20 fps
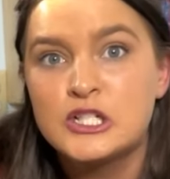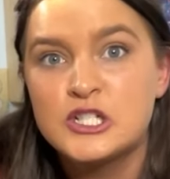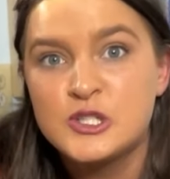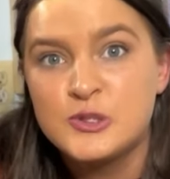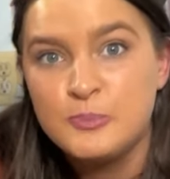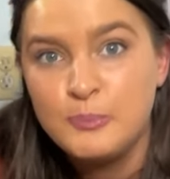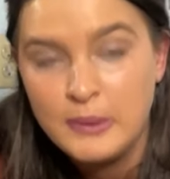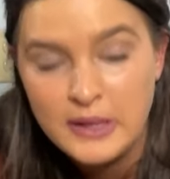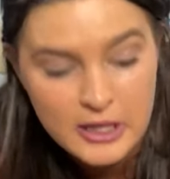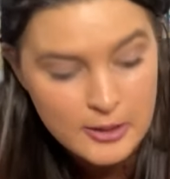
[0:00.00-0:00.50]

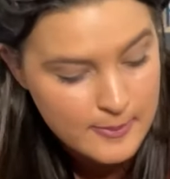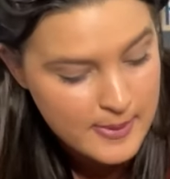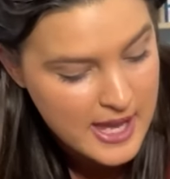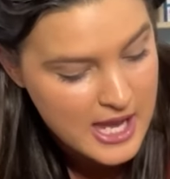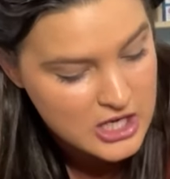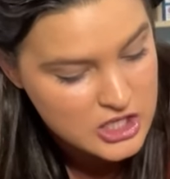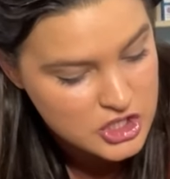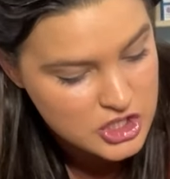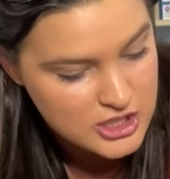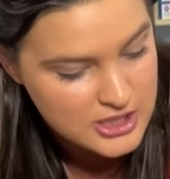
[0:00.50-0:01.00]
spit up
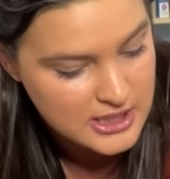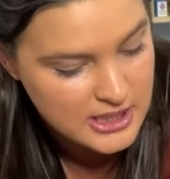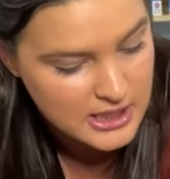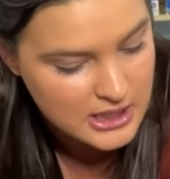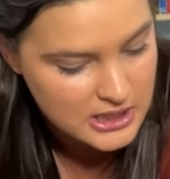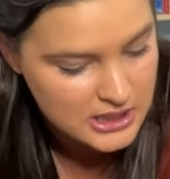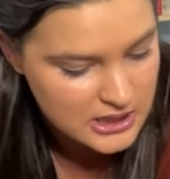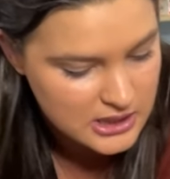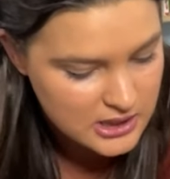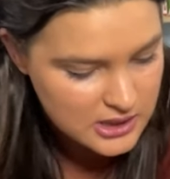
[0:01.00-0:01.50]
action
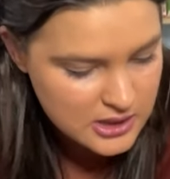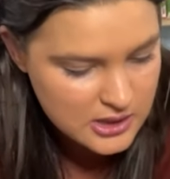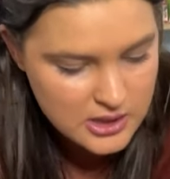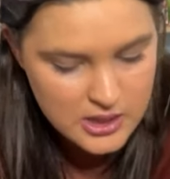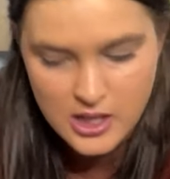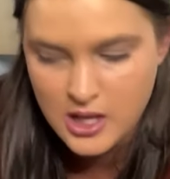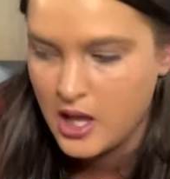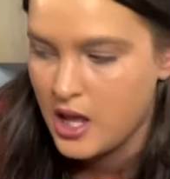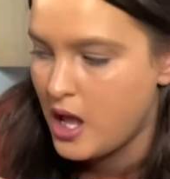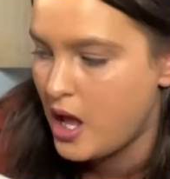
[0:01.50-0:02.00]
there.
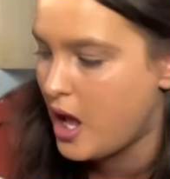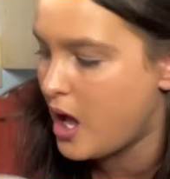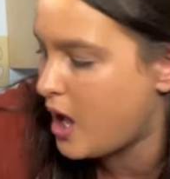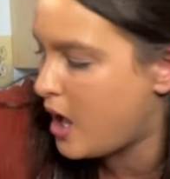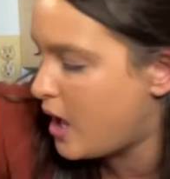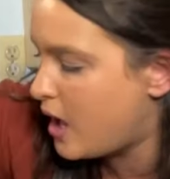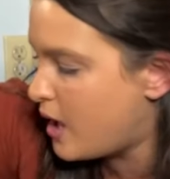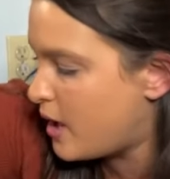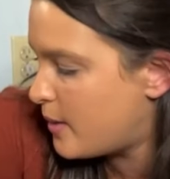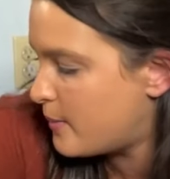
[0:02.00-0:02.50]

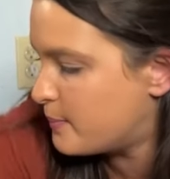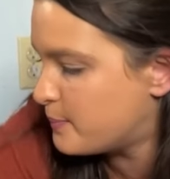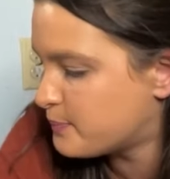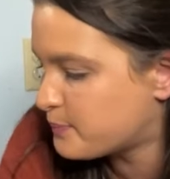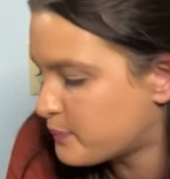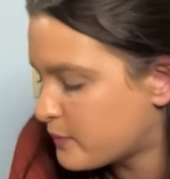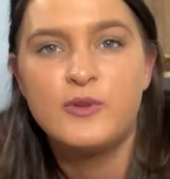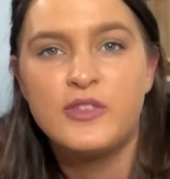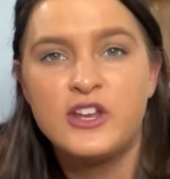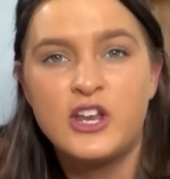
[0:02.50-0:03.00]

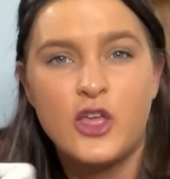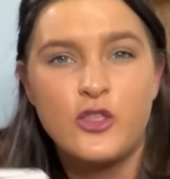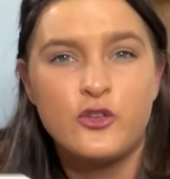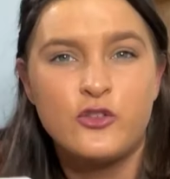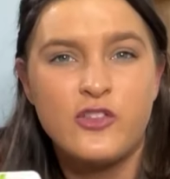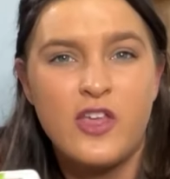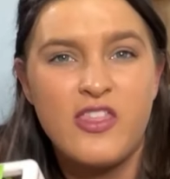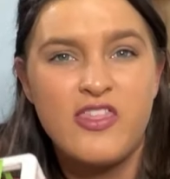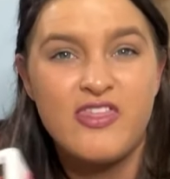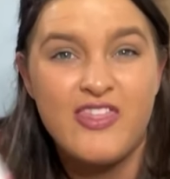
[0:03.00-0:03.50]
But then other
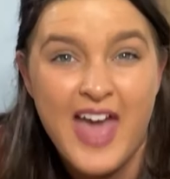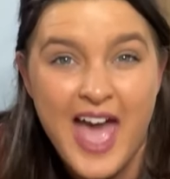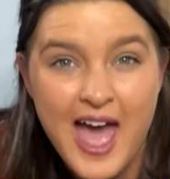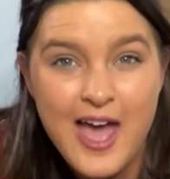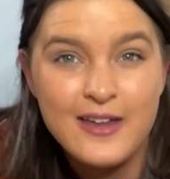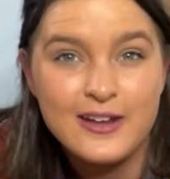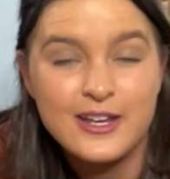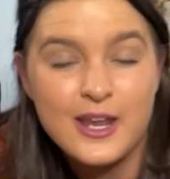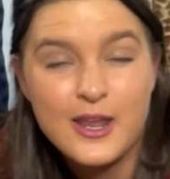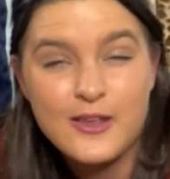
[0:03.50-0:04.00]
than
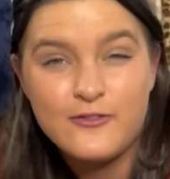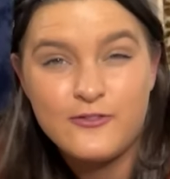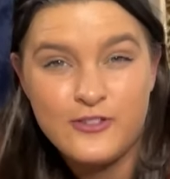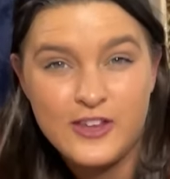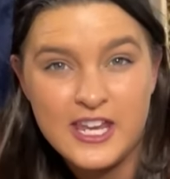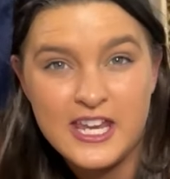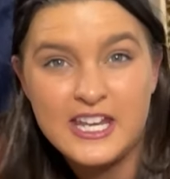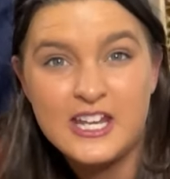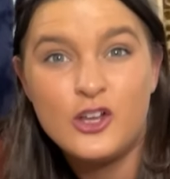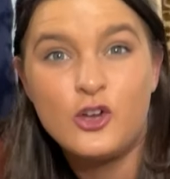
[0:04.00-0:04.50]
that
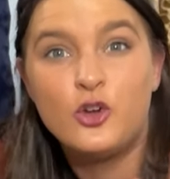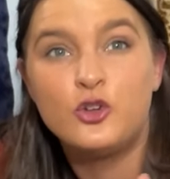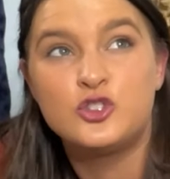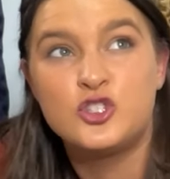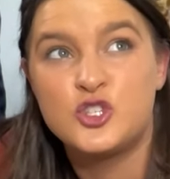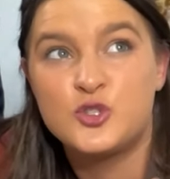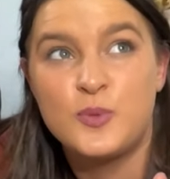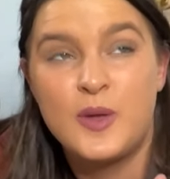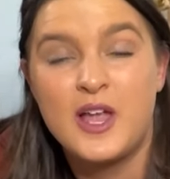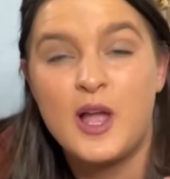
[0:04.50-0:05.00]
feed, he'll
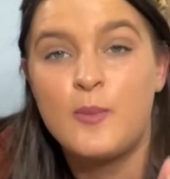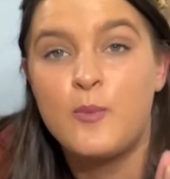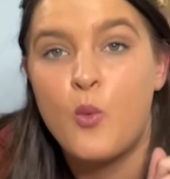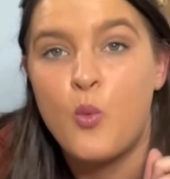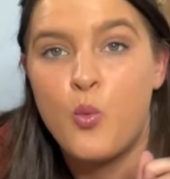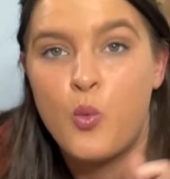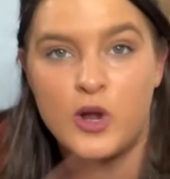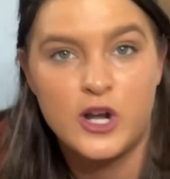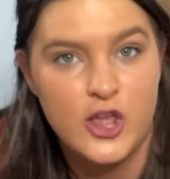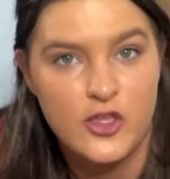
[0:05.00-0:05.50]
just wake up
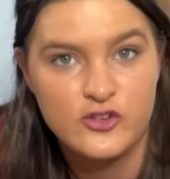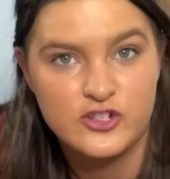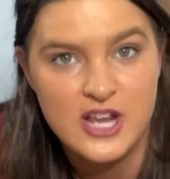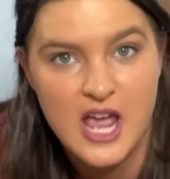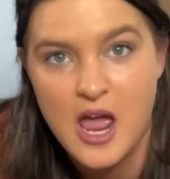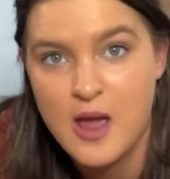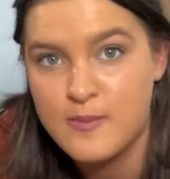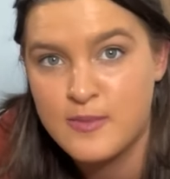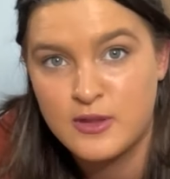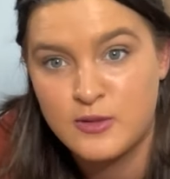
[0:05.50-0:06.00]
one other
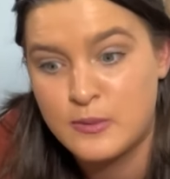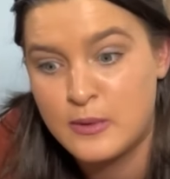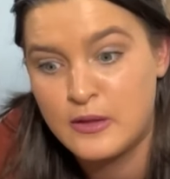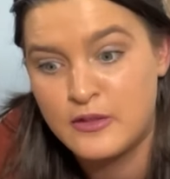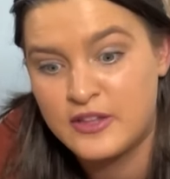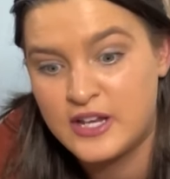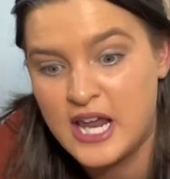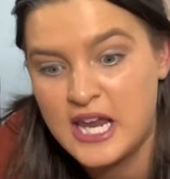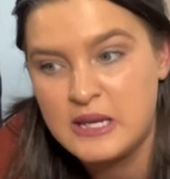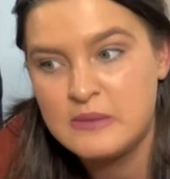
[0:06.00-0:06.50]
time in the middle of
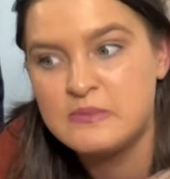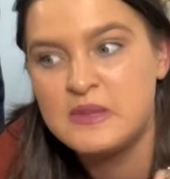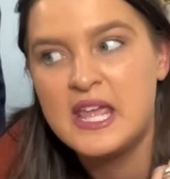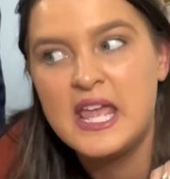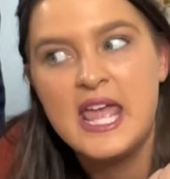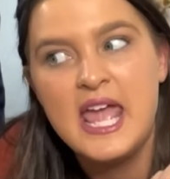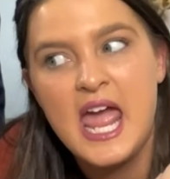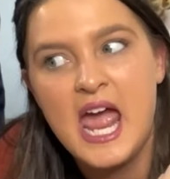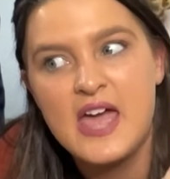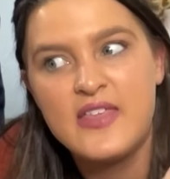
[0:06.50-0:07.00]
the night,
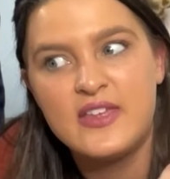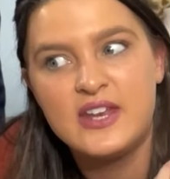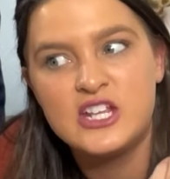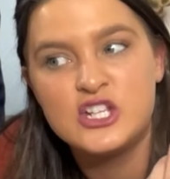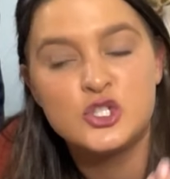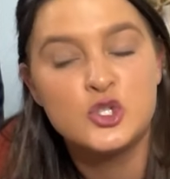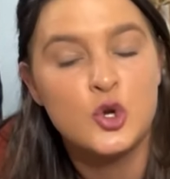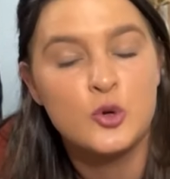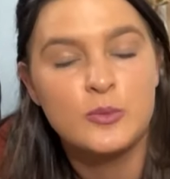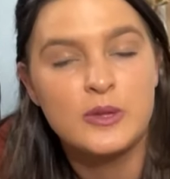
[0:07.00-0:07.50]
and then
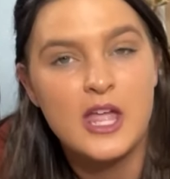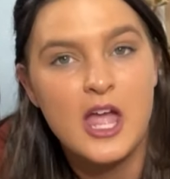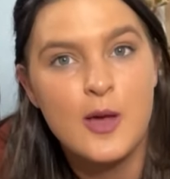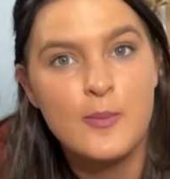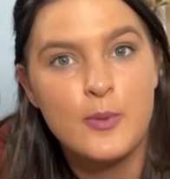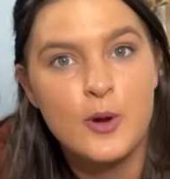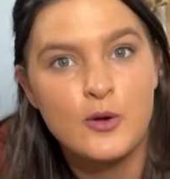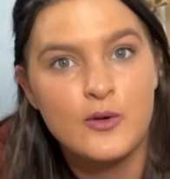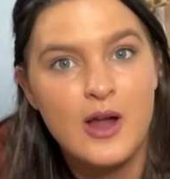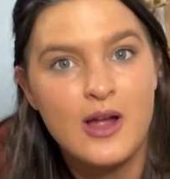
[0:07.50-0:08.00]
he's normally up
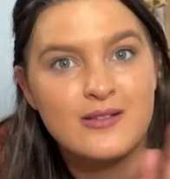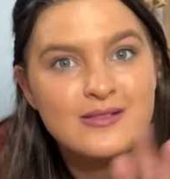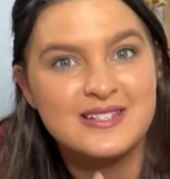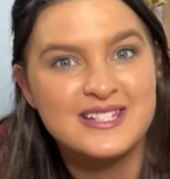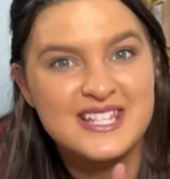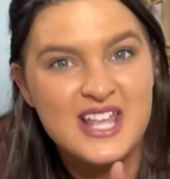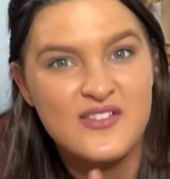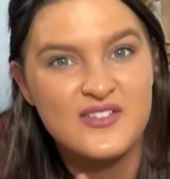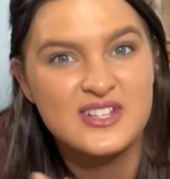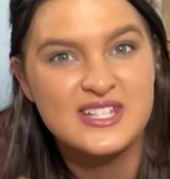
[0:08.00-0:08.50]
around
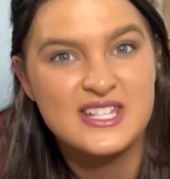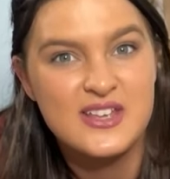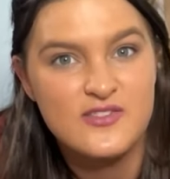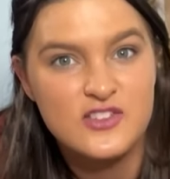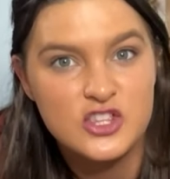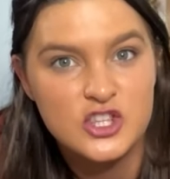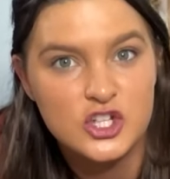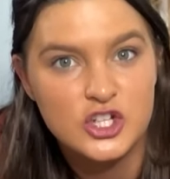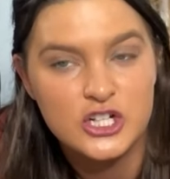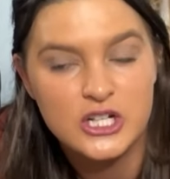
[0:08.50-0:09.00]

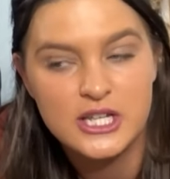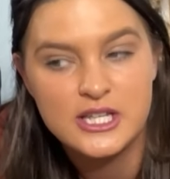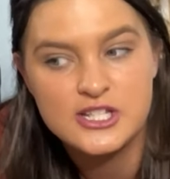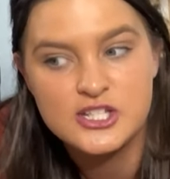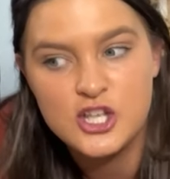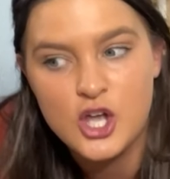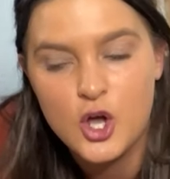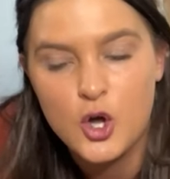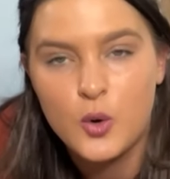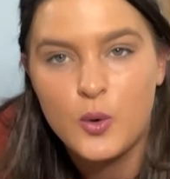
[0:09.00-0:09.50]
7:30.
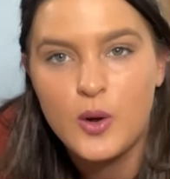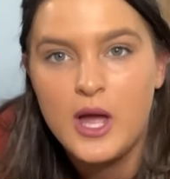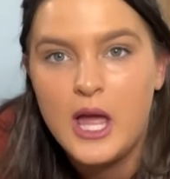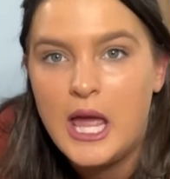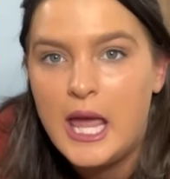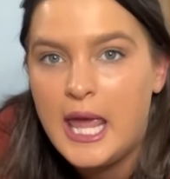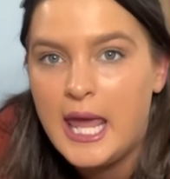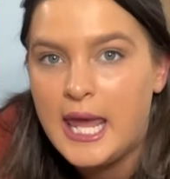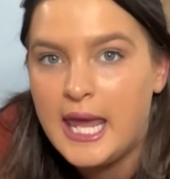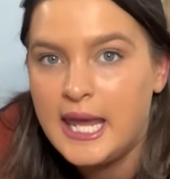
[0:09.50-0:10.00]
So
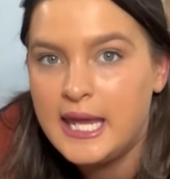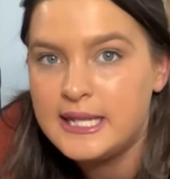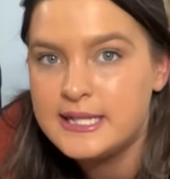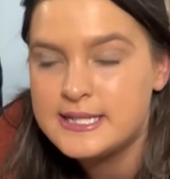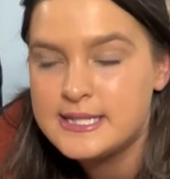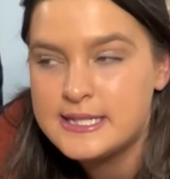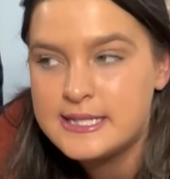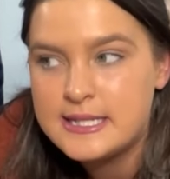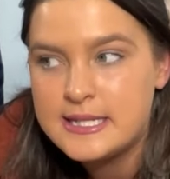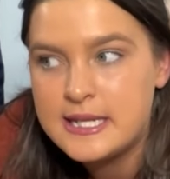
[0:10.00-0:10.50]

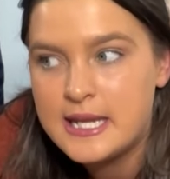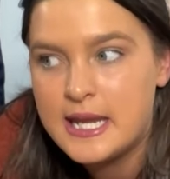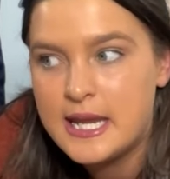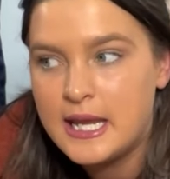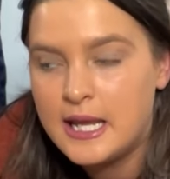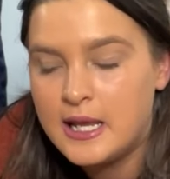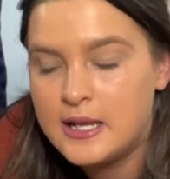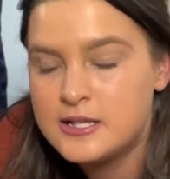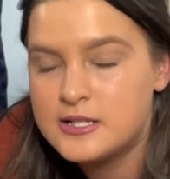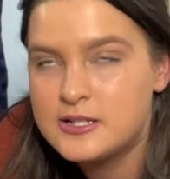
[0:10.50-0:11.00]
it's
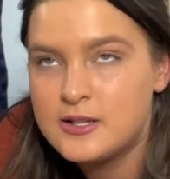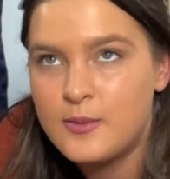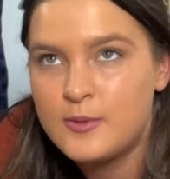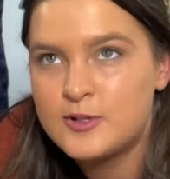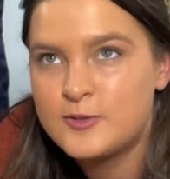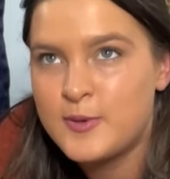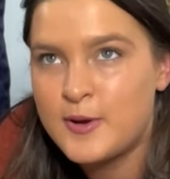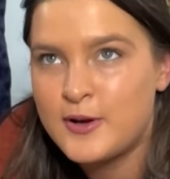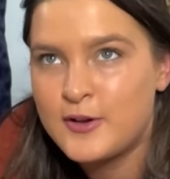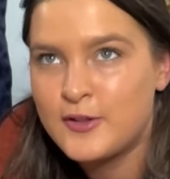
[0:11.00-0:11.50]
so
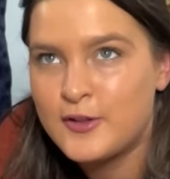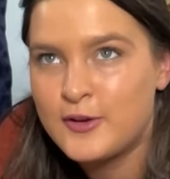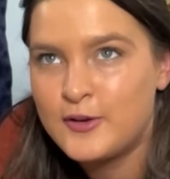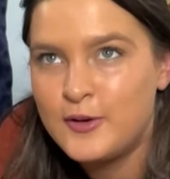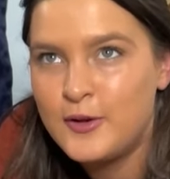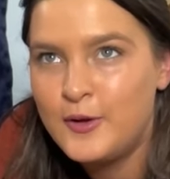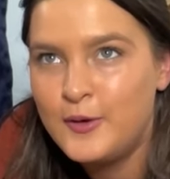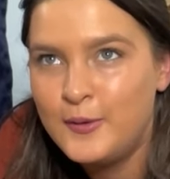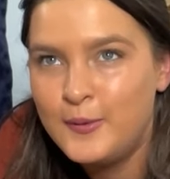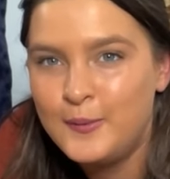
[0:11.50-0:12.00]
much better than
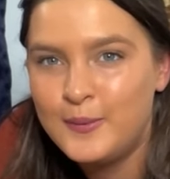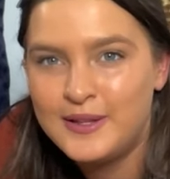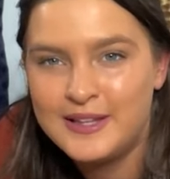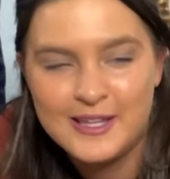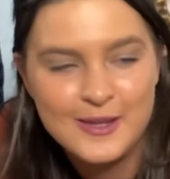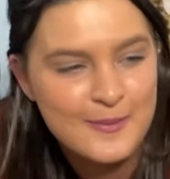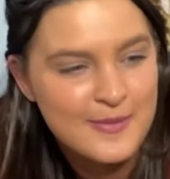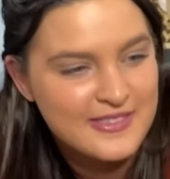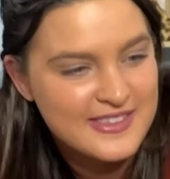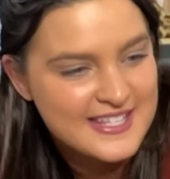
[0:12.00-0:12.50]

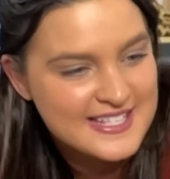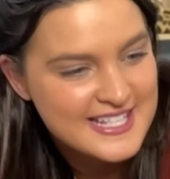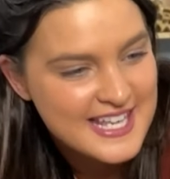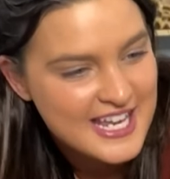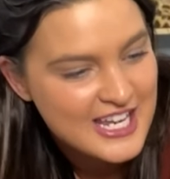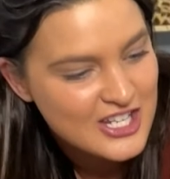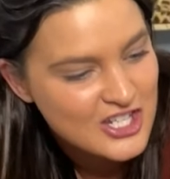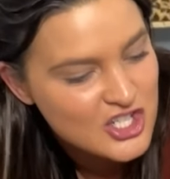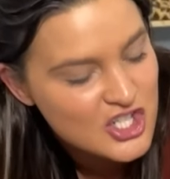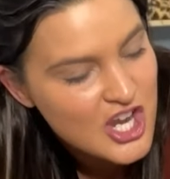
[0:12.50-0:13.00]
William at this
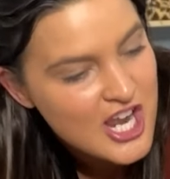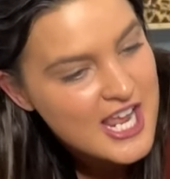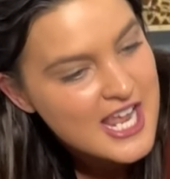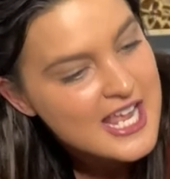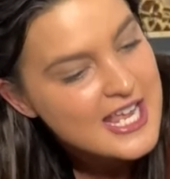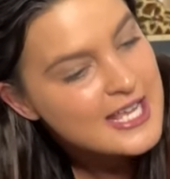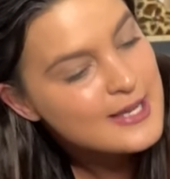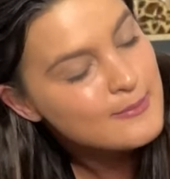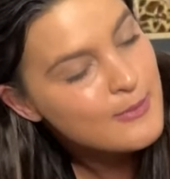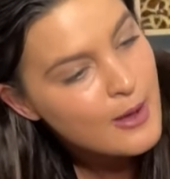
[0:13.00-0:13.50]
age.
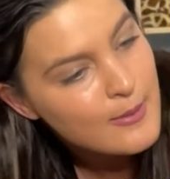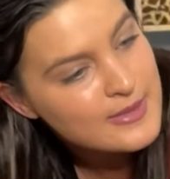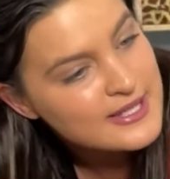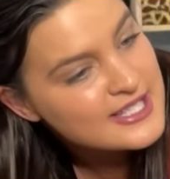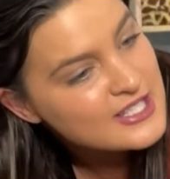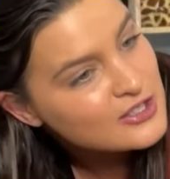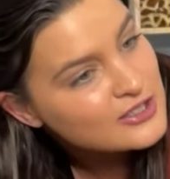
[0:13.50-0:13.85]
Mom is still